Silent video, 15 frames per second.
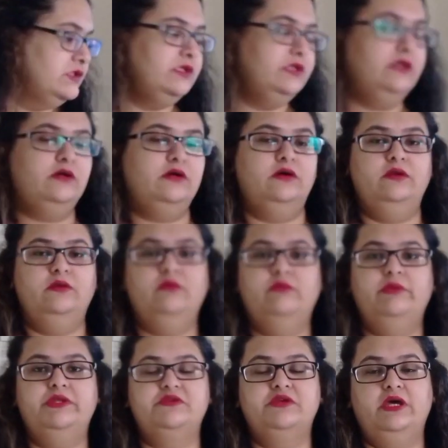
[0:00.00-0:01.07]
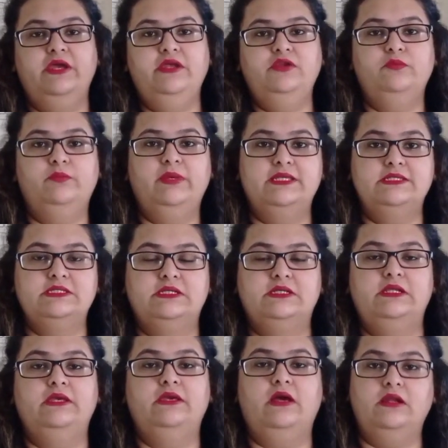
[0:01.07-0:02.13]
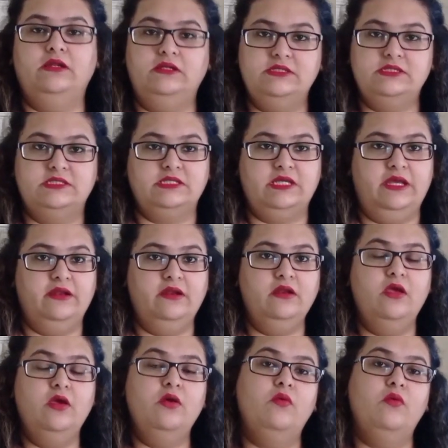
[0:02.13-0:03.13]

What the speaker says: So here we try to basically understand